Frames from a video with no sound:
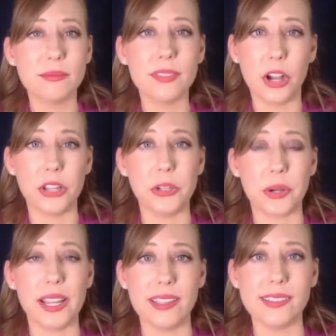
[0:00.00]
on your
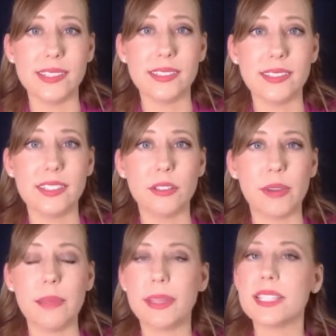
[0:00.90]
end,
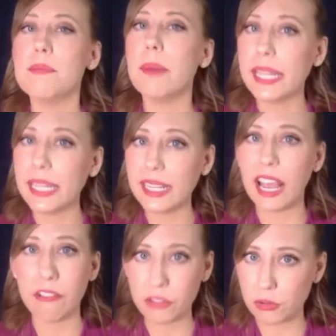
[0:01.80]
right? Because money,
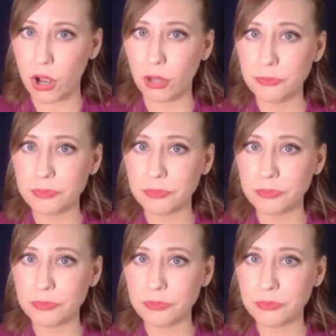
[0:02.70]
after all,